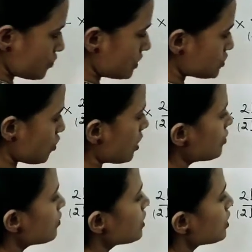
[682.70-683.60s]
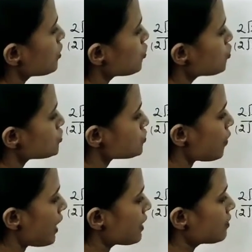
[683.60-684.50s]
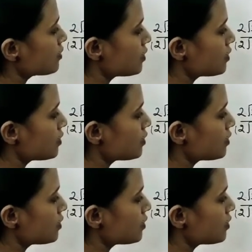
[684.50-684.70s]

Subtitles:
will solve. 2 square